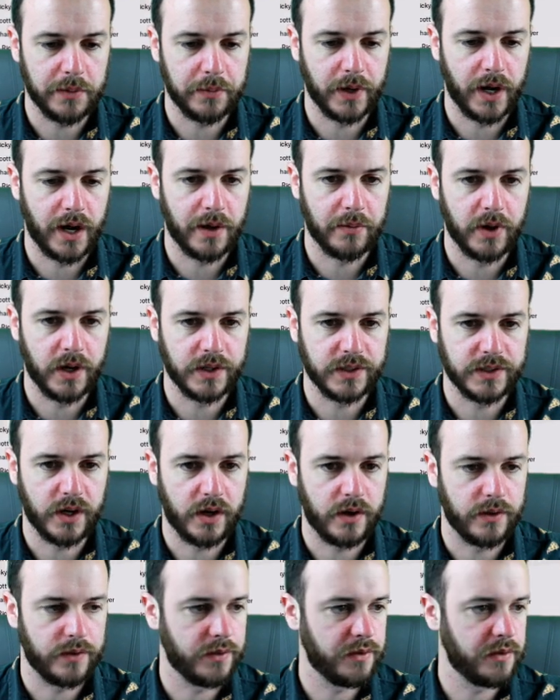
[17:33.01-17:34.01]
Keep it up. I
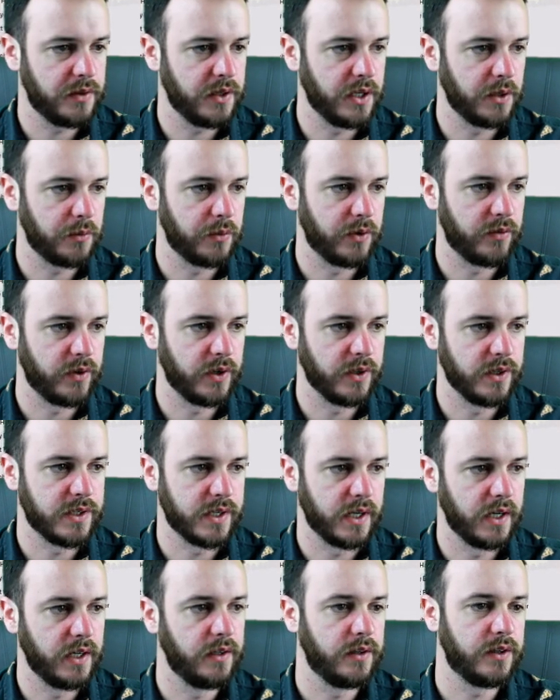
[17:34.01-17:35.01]
don't think we've really
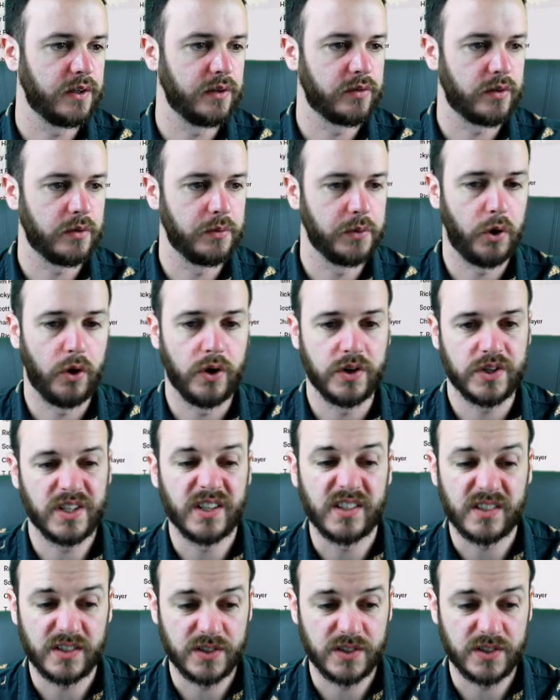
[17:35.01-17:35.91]
seen anything from Norwich